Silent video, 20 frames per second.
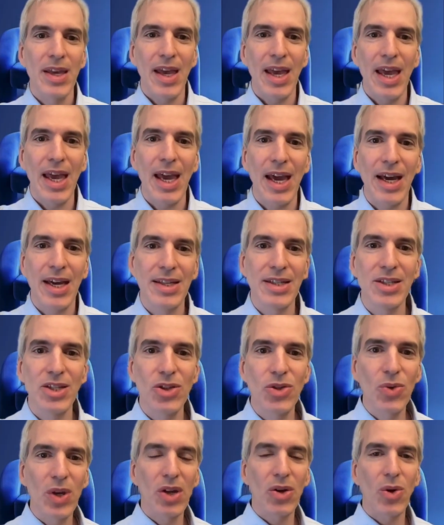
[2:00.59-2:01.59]
And
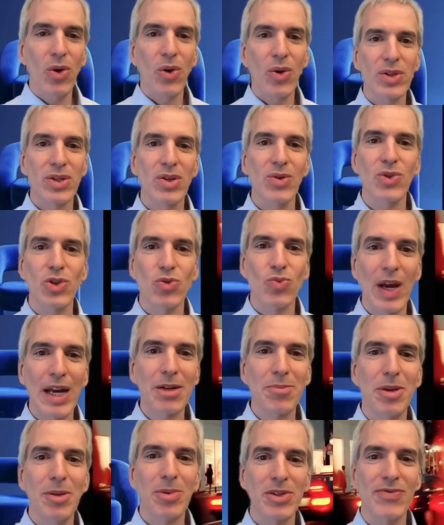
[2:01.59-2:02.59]
you can also
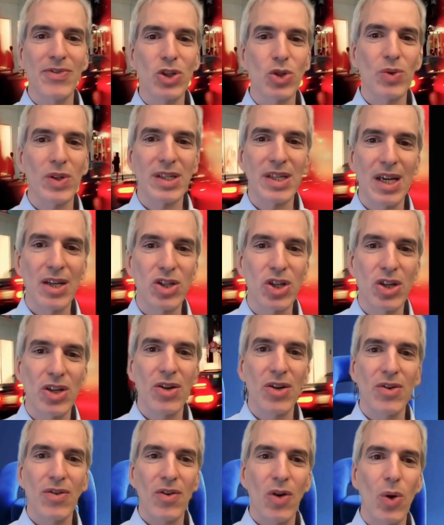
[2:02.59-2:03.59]
direct people's visual attention
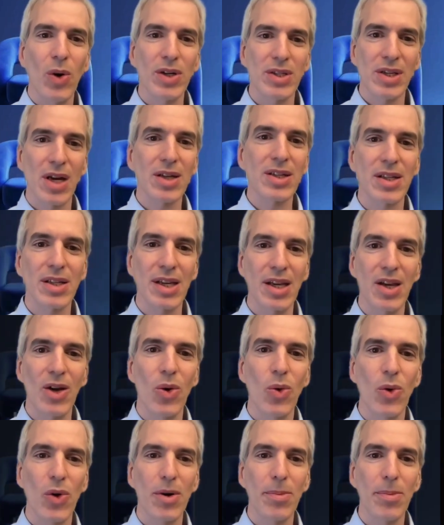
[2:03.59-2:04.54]
horizontally or